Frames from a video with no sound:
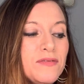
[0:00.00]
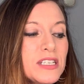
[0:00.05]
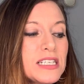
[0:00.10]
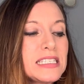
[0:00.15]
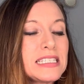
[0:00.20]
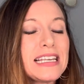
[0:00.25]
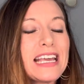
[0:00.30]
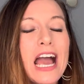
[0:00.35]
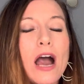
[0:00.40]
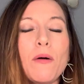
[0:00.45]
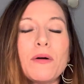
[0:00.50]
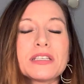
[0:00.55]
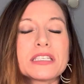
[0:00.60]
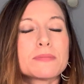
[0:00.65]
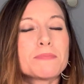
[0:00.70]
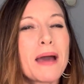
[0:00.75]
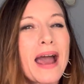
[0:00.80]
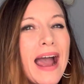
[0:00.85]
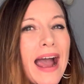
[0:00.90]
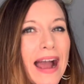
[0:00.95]
to see how it's
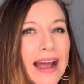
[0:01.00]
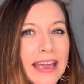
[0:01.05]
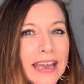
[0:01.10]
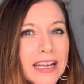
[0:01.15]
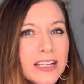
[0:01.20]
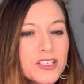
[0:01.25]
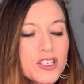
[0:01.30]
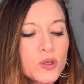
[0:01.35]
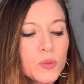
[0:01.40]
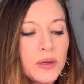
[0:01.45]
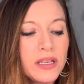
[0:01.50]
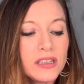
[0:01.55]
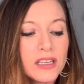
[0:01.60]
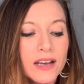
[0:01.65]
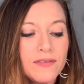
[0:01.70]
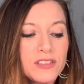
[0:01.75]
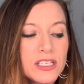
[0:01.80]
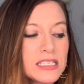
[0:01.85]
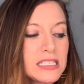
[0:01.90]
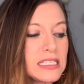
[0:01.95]
packaged. We
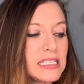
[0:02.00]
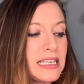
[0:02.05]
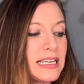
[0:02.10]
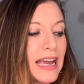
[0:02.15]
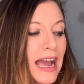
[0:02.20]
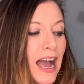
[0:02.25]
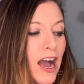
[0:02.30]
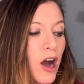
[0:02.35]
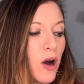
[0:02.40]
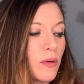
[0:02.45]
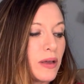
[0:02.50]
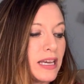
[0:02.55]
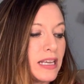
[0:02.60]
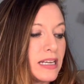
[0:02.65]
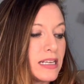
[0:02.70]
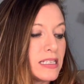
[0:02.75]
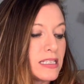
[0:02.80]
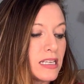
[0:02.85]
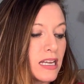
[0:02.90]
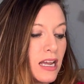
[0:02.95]
love to see how it
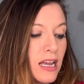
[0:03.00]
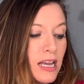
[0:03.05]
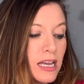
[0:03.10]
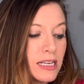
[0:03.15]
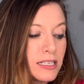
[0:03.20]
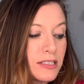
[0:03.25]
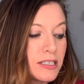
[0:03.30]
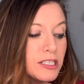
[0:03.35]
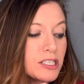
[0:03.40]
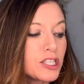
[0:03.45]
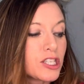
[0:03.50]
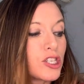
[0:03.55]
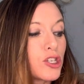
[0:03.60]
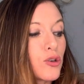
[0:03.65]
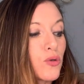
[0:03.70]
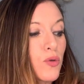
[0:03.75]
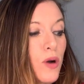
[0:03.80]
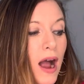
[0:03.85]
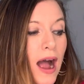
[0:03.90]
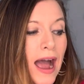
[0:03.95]
is
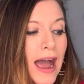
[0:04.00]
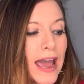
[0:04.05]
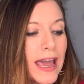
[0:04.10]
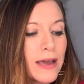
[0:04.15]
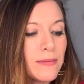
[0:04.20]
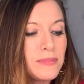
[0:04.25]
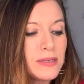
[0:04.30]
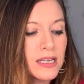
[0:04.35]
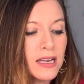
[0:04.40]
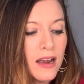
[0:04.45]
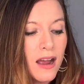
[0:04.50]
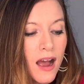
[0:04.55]
described